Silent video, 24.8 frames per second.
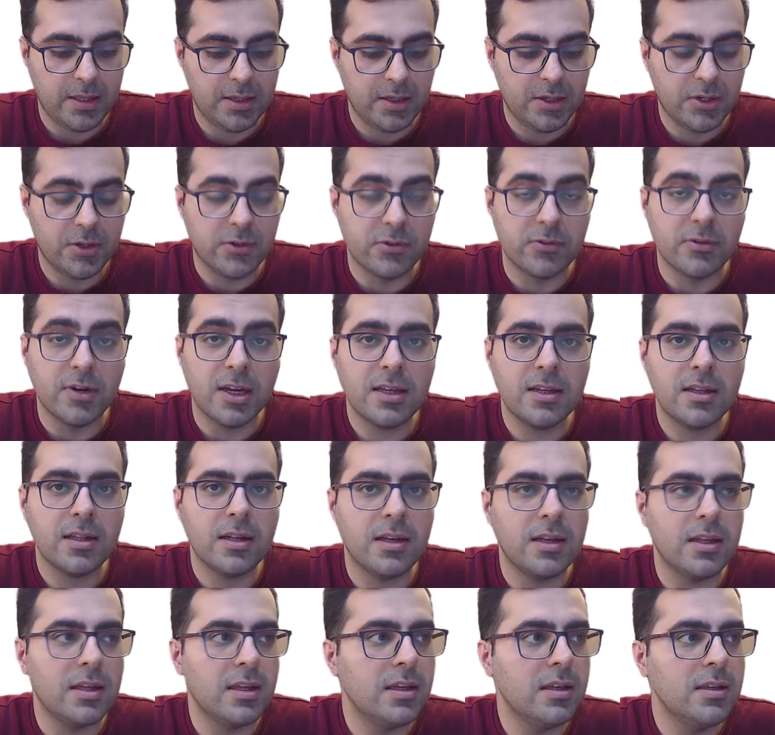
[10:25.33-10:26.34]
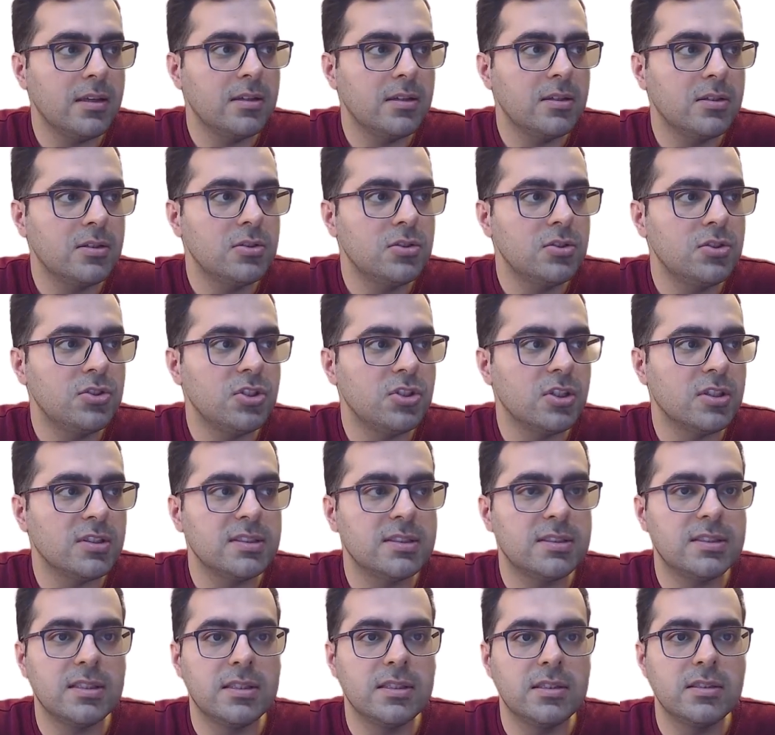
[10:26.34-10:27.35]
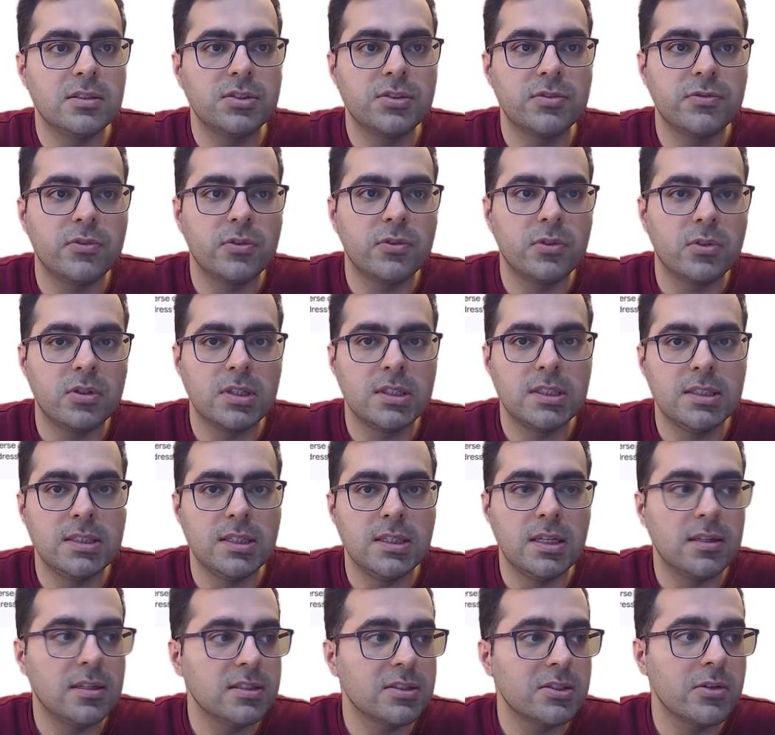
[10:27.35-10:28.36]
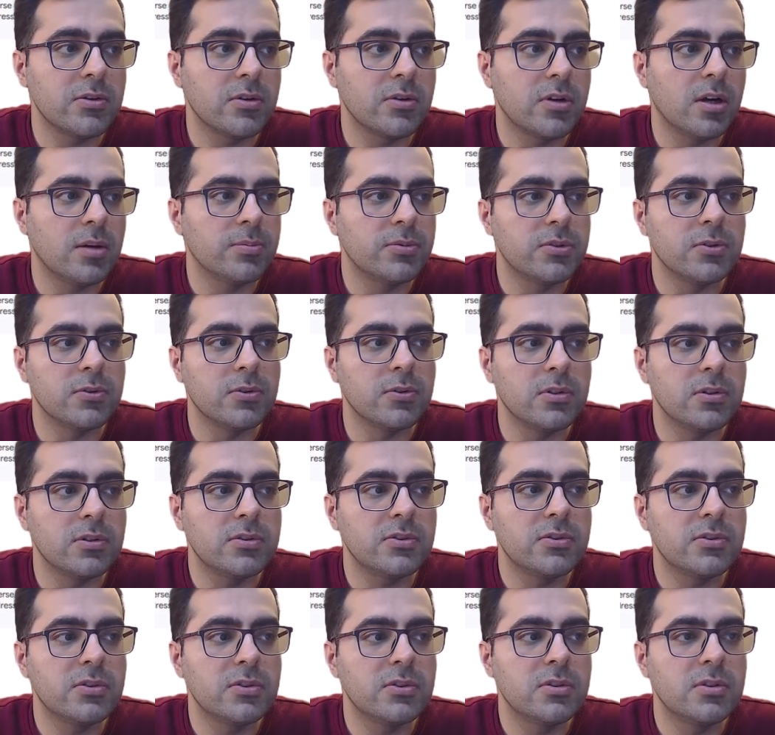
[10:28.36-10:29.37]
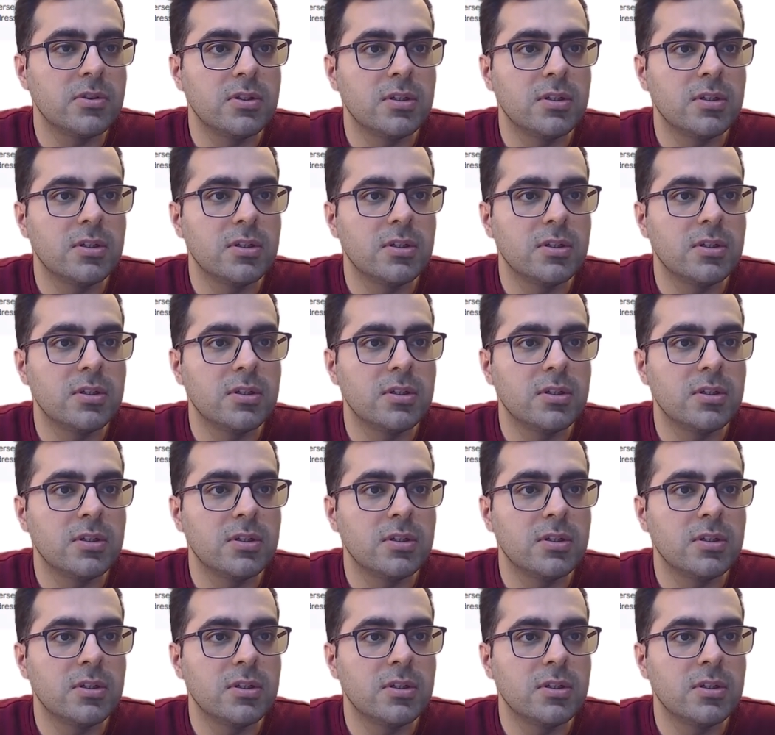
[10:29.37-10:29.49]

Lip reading: correctly, just search for DNS lookup tools